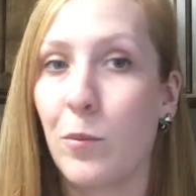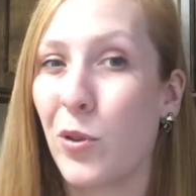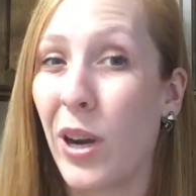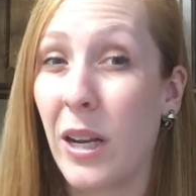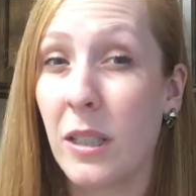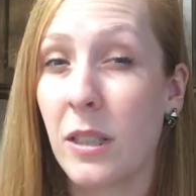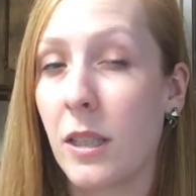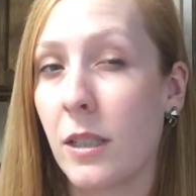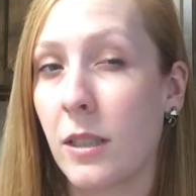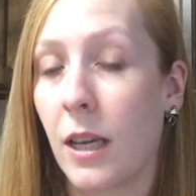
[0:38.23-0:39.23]
grains,
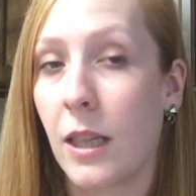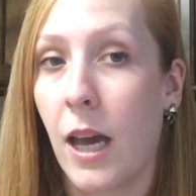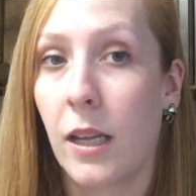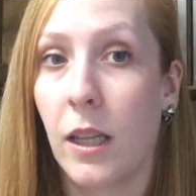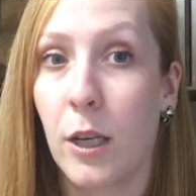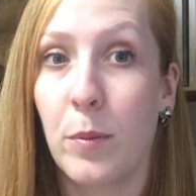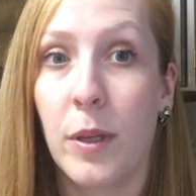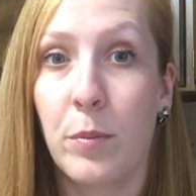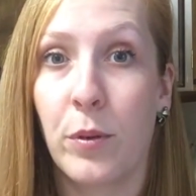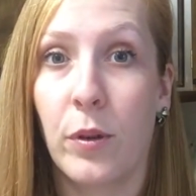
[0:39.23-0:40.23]
things like that. A lot of
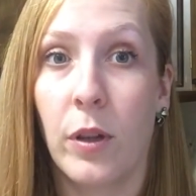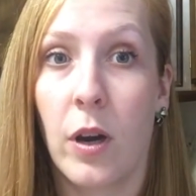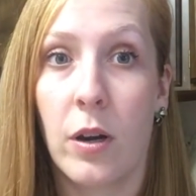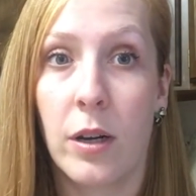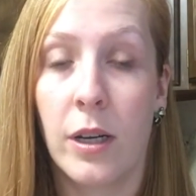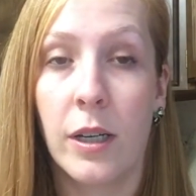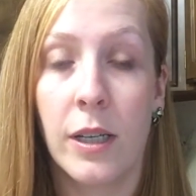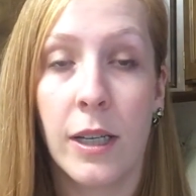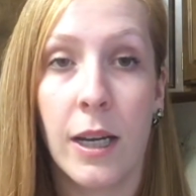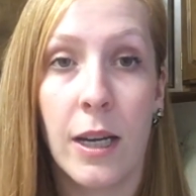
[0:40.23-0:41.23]
people are
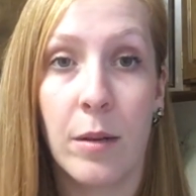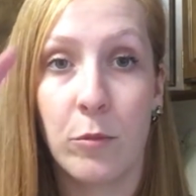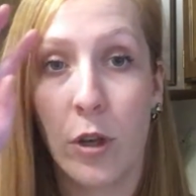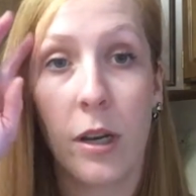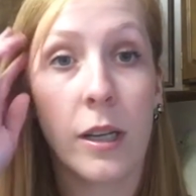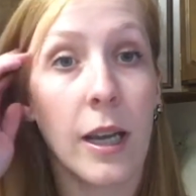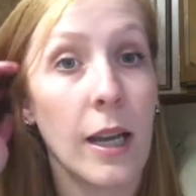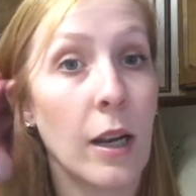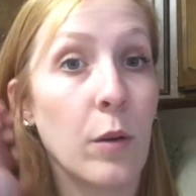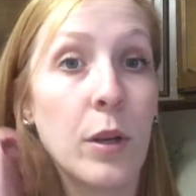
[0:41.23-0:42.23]
trying to
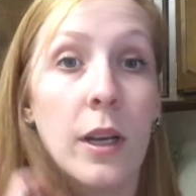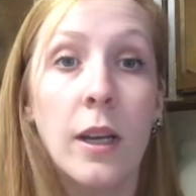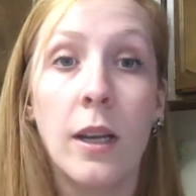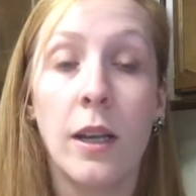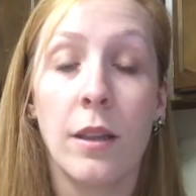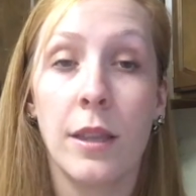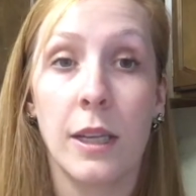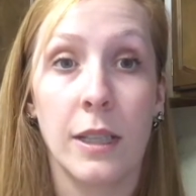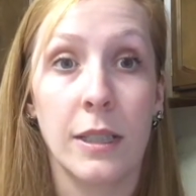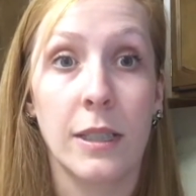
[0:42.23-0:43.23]
cut out
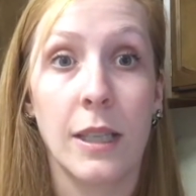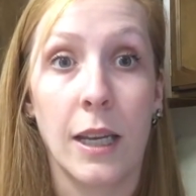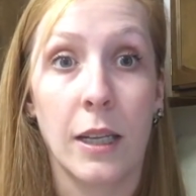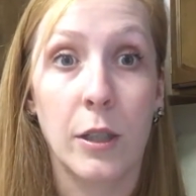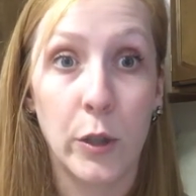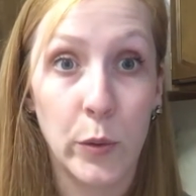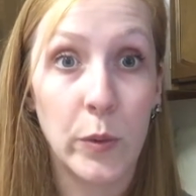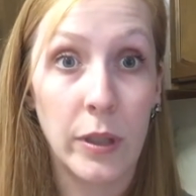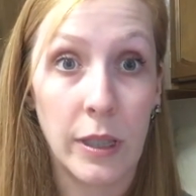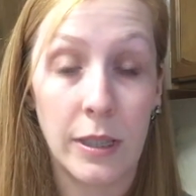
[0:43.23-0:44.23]
things like
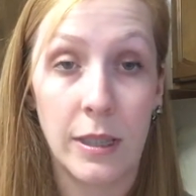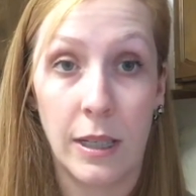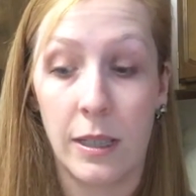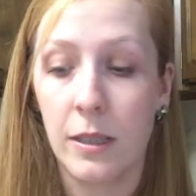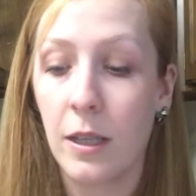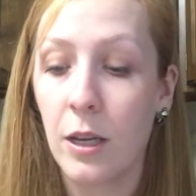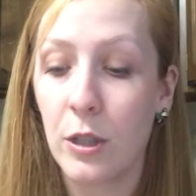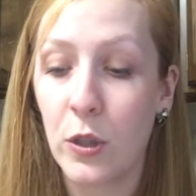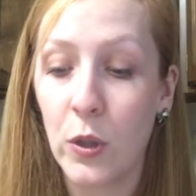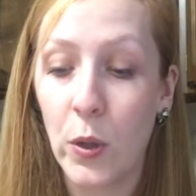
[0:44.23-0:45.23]
gluten these days.
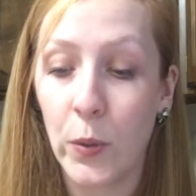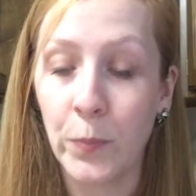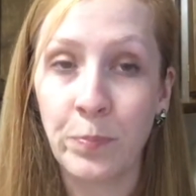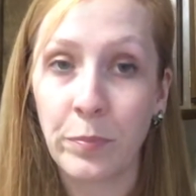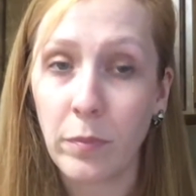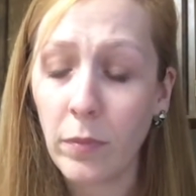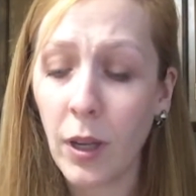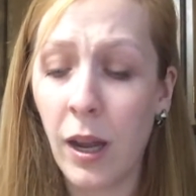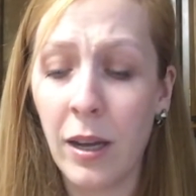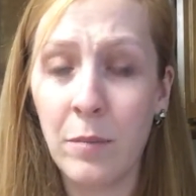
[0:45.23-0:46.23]
So
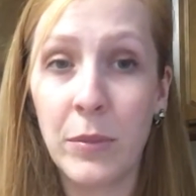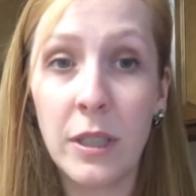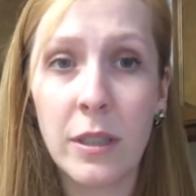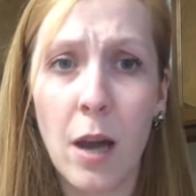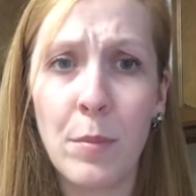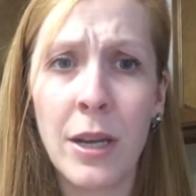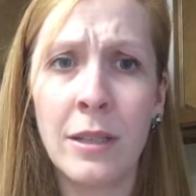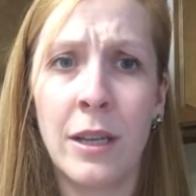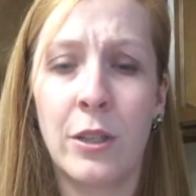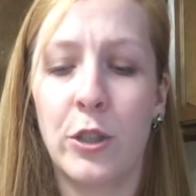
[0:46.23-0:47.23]
these caught my
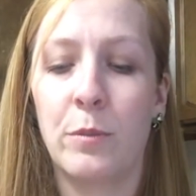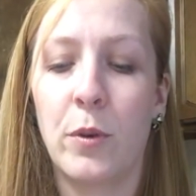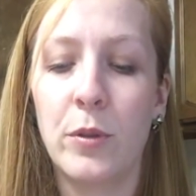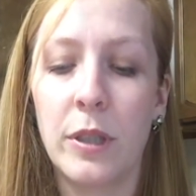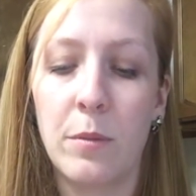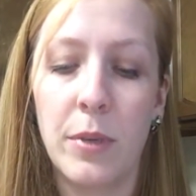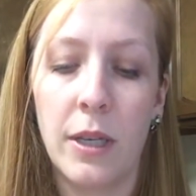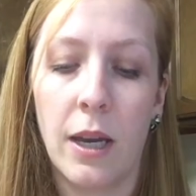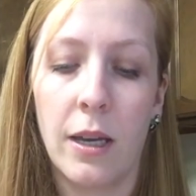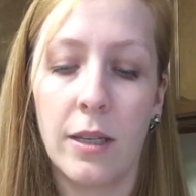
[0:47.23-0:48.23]
attention mostly
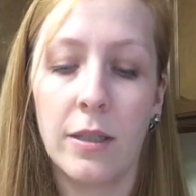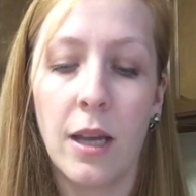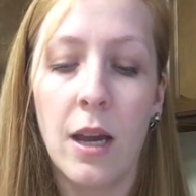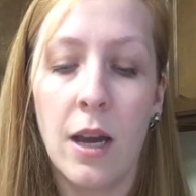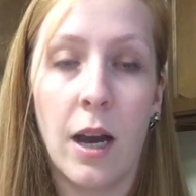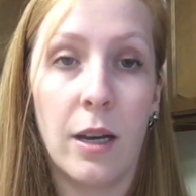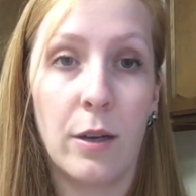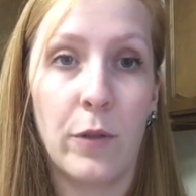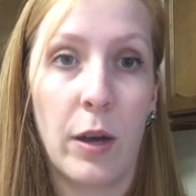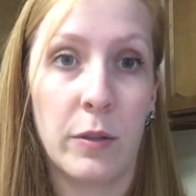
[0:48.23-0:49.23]
because
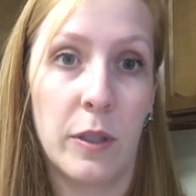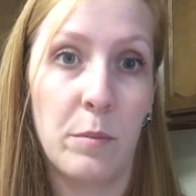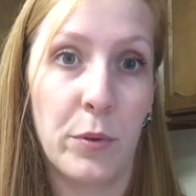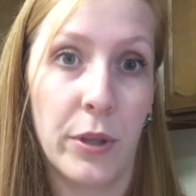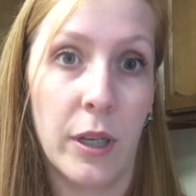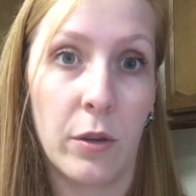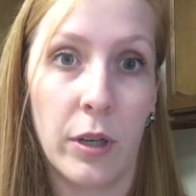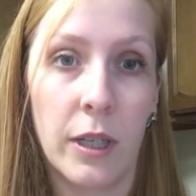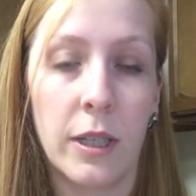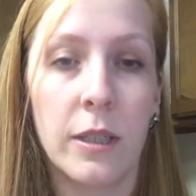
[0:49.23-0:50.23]
of how simple the
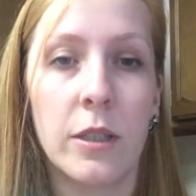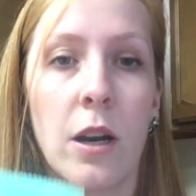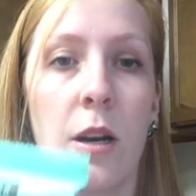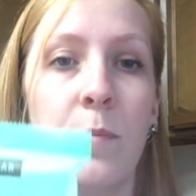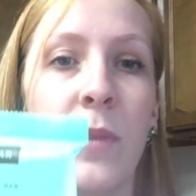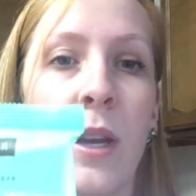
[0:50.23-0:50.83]
ingredients are.